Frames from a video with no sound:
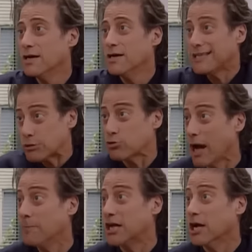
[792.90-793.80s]
That's what I'm
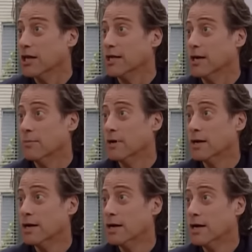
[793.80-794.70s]
telling him.
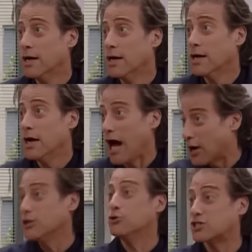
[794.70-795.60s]
How can
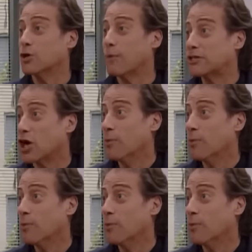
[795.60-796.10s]
you steal my termination?